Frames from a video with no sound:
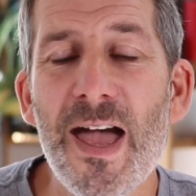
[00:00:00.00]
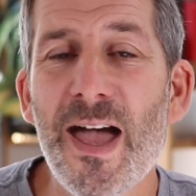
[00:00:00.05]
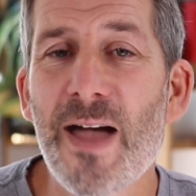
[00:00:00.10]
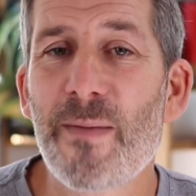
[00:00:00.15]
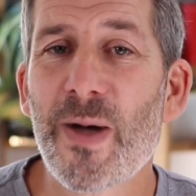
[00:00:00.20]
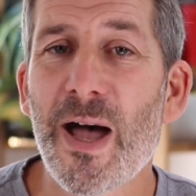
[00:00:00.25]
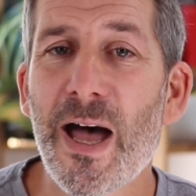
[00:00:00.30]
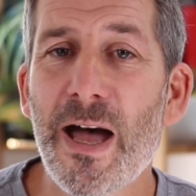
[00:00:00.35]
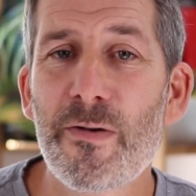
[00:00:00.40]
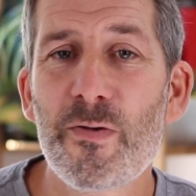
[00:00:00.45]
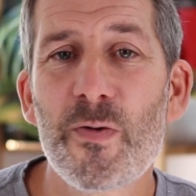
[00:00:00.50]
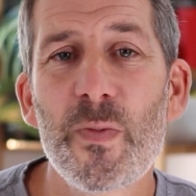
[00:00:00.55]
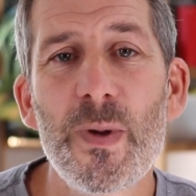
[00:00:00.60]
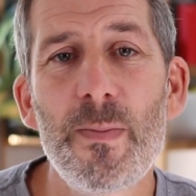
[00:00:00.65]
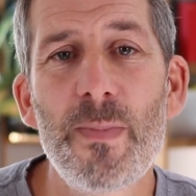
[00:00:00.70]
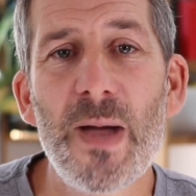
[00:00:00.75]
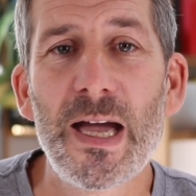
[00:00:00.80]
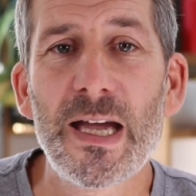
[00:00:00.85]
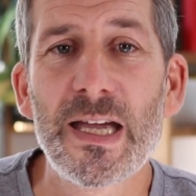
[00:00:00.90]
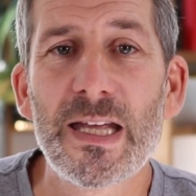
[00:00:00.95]
Um, I will be
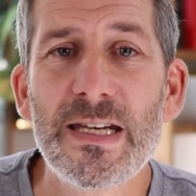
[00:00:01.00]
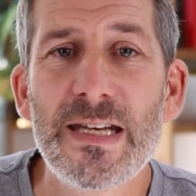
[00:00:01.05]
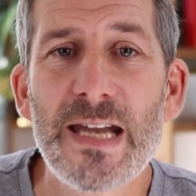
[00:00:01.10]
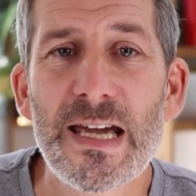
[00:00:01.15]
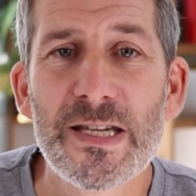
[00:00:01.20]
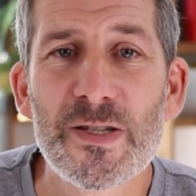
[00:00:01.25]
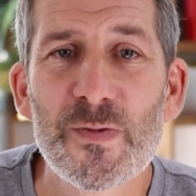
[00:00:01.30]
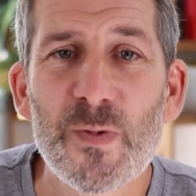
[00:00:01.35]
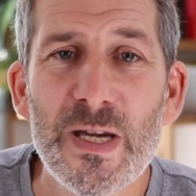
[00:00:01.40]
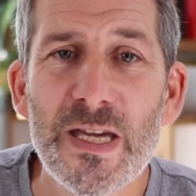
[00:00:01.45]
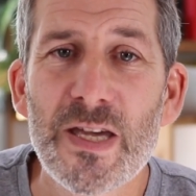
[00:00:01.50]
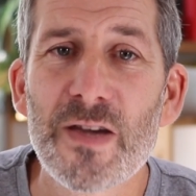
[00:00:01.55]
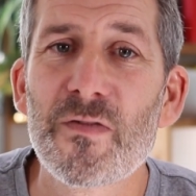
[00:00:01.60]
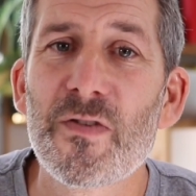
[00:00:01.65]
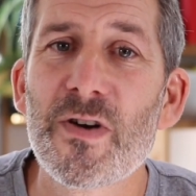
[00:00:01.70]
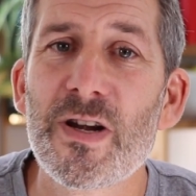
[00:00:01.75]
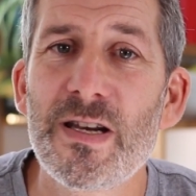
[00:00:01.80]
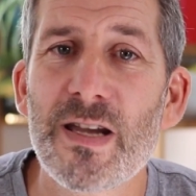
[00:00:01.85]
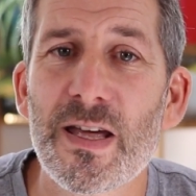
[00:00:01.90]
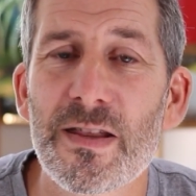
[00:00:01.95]
back next week
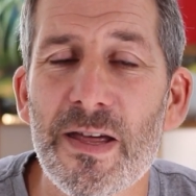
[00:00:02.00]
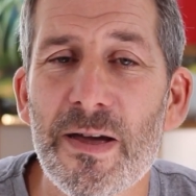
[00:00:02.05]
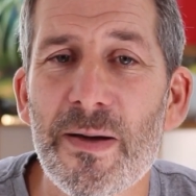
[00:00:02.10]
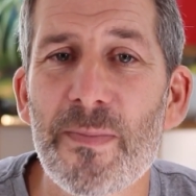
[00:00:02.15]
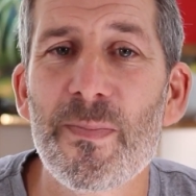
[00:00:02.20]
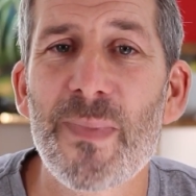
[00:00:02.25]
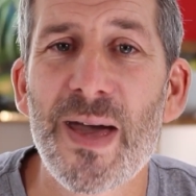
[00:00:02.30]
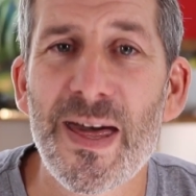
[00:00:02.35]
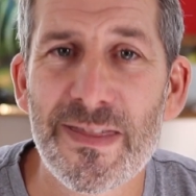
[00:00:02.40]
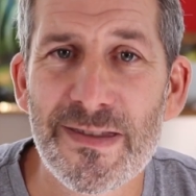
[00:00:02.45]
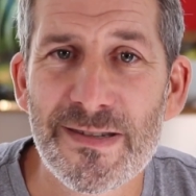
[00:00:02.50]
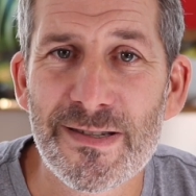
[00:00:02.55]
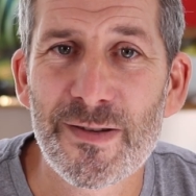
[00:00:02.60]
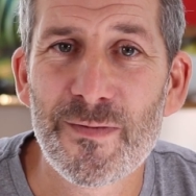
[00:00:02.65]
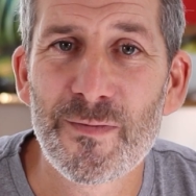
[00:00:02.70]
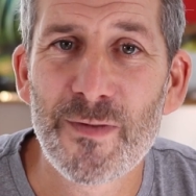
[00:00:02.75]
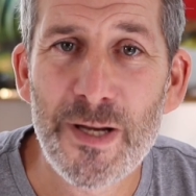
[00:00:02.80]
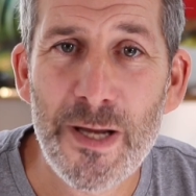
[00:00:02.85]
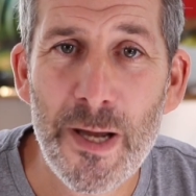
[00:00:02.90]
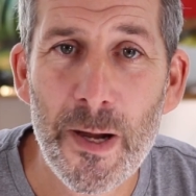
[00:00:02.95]
for another maths
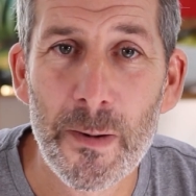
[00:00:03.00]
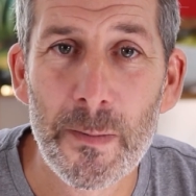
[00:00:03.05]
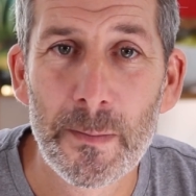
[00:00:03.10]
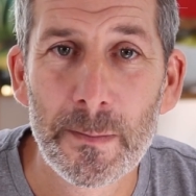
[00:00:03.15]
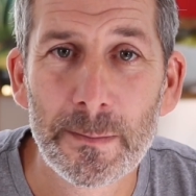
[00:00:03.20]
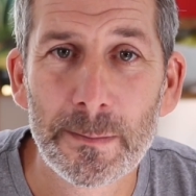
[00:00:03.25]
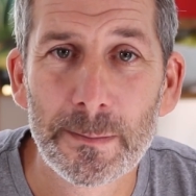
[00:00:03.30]
video.